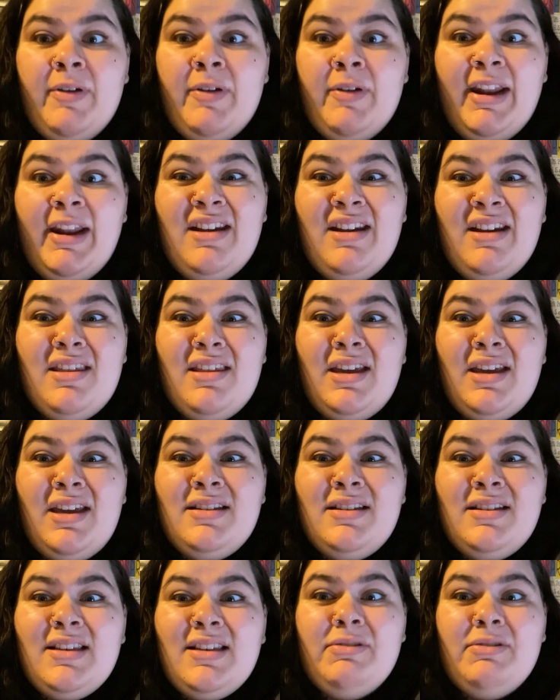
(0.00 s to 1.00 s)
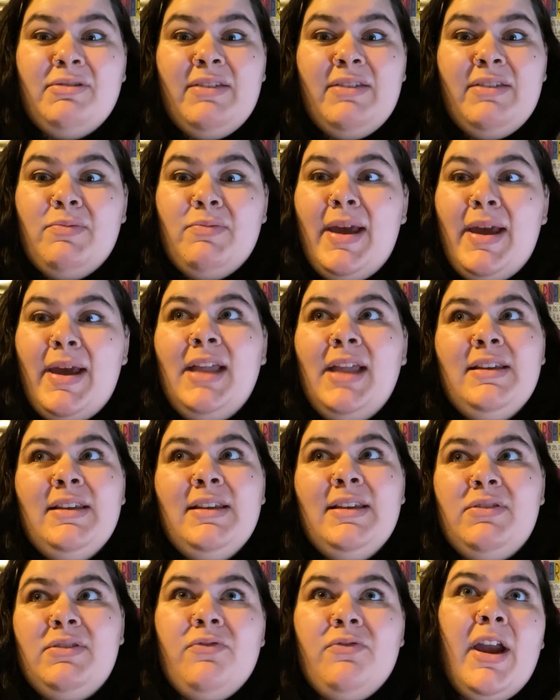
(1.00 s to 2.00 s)
right into things. I was given meds
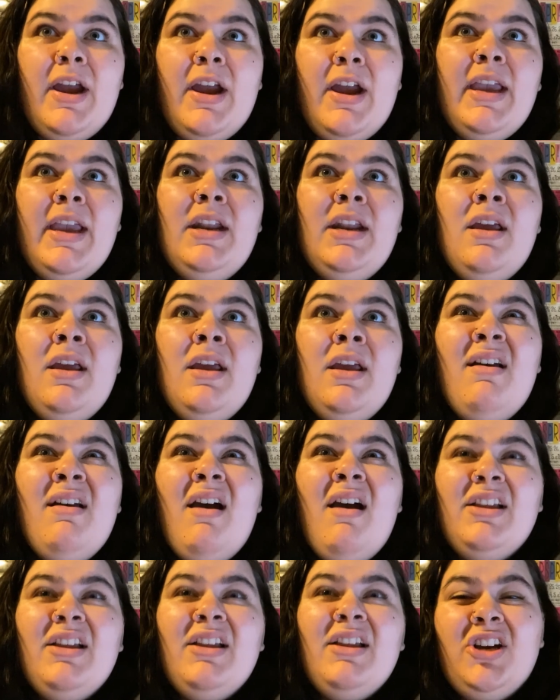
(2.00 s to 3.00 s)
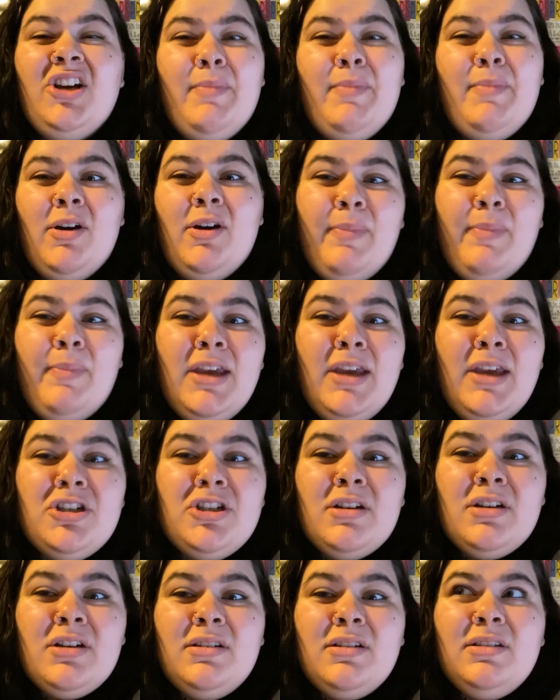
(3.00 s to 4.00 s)
left and right. I took on my own
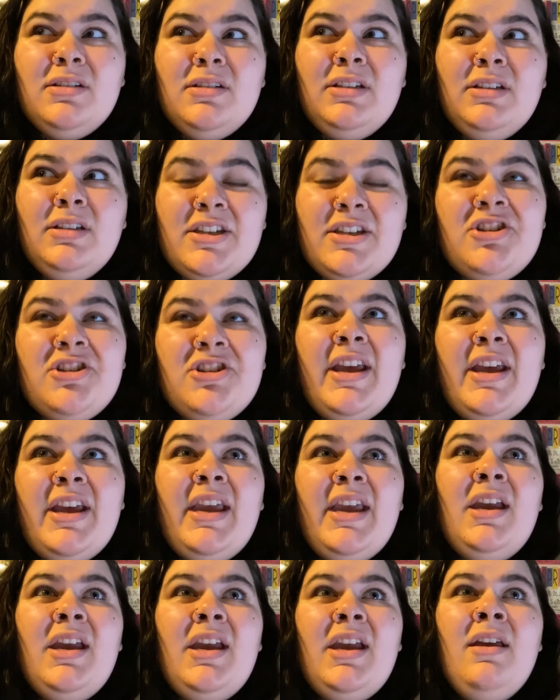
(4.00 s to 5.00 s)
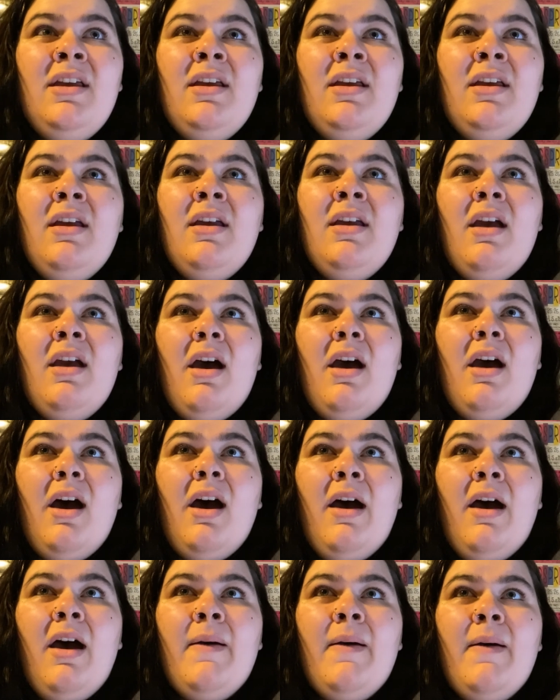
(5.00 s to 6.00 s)
patient yesterday.
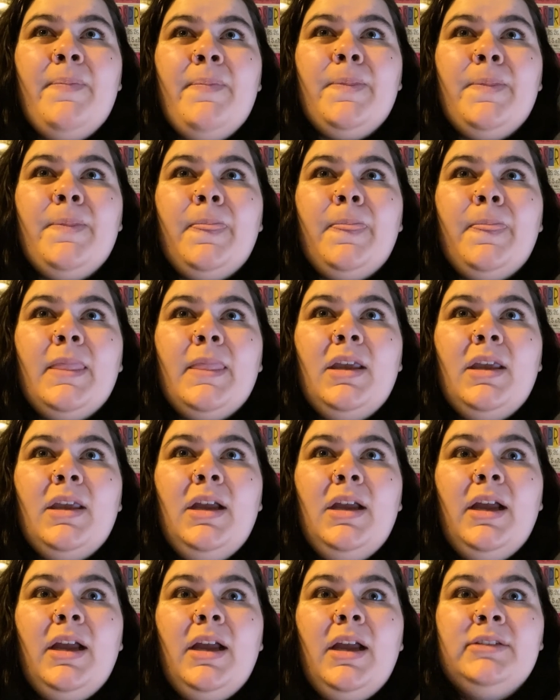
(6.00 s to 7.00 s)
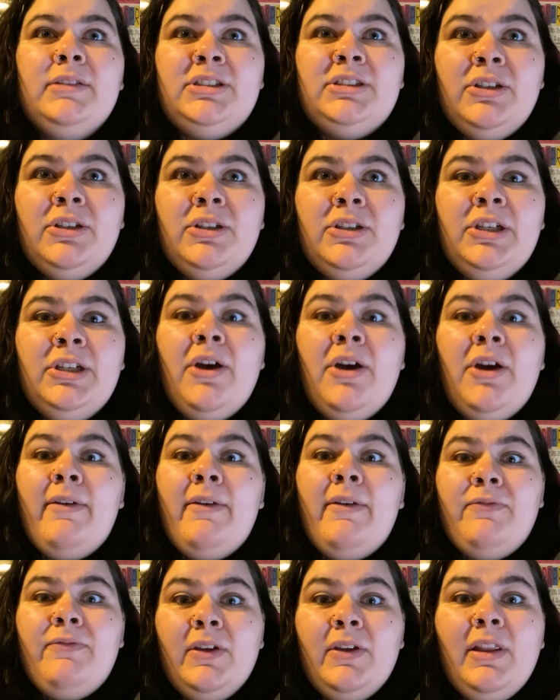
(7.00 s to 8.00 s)
And so, I
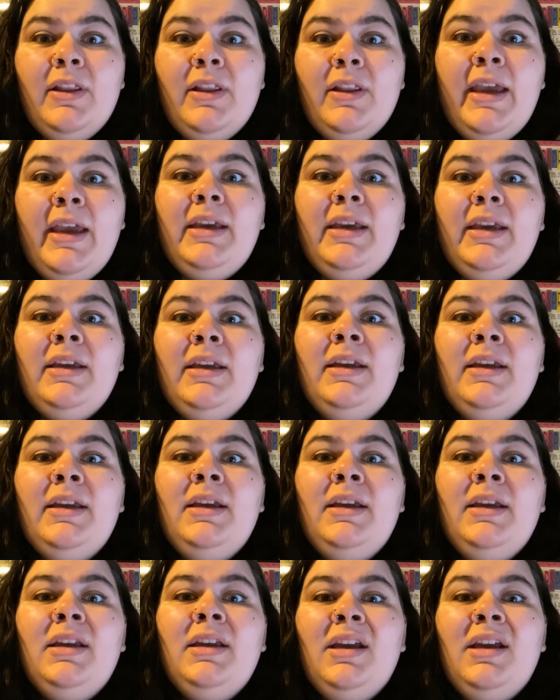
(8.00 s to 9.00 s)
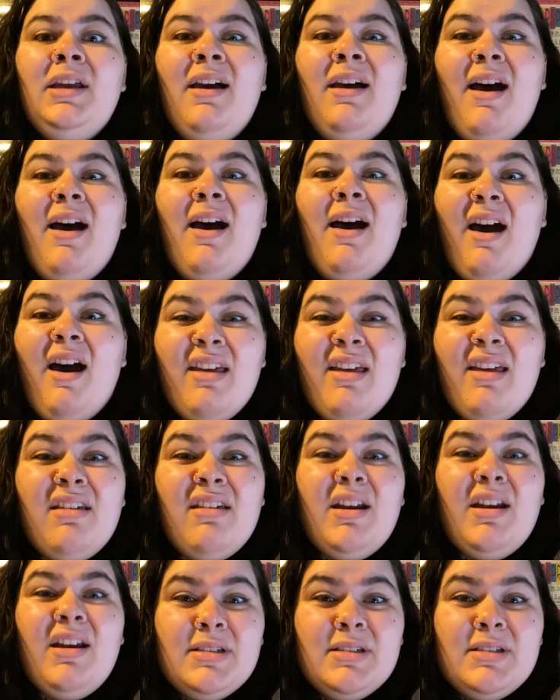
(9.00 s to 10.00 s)
feel like I
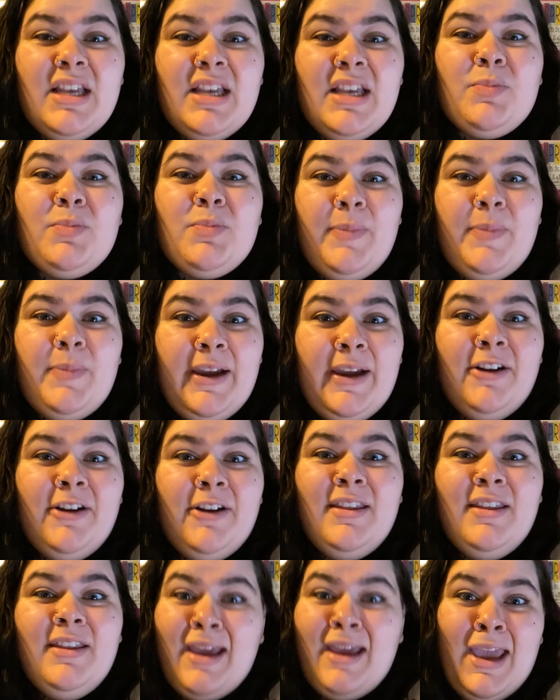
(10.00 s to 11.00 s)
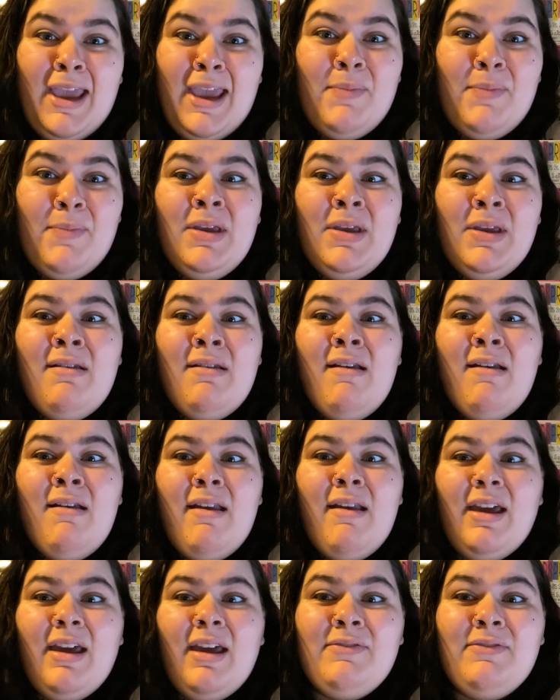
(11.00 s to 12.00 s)
thought I was less prepared than I am.
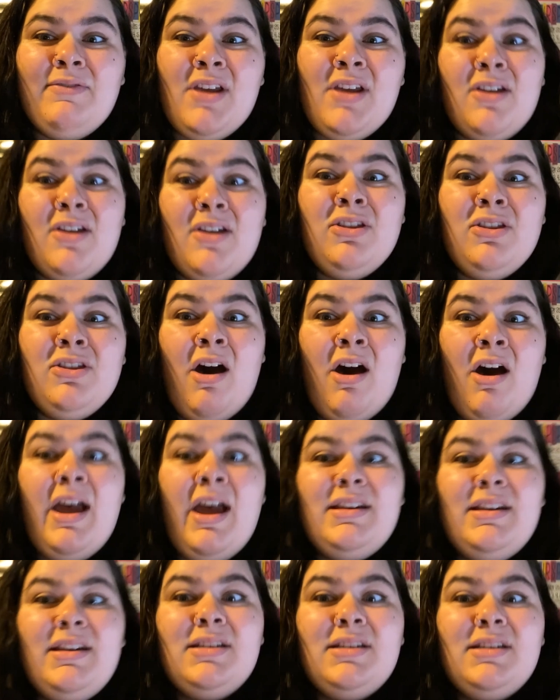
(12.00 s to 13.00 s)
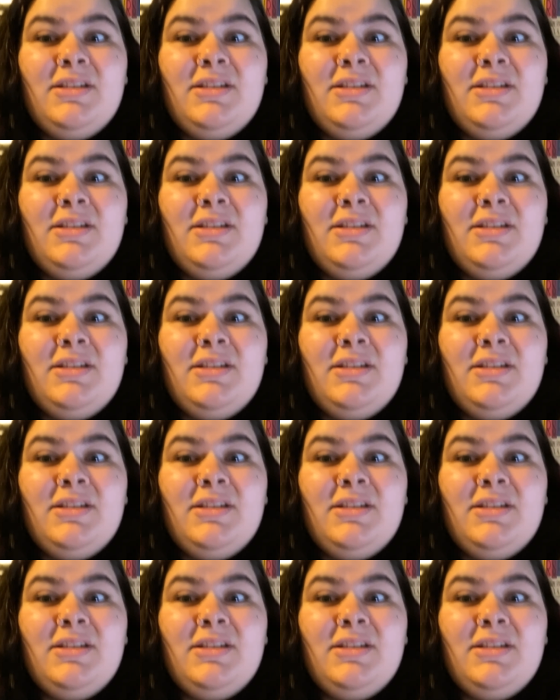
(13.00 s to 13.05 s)
And I've done a lot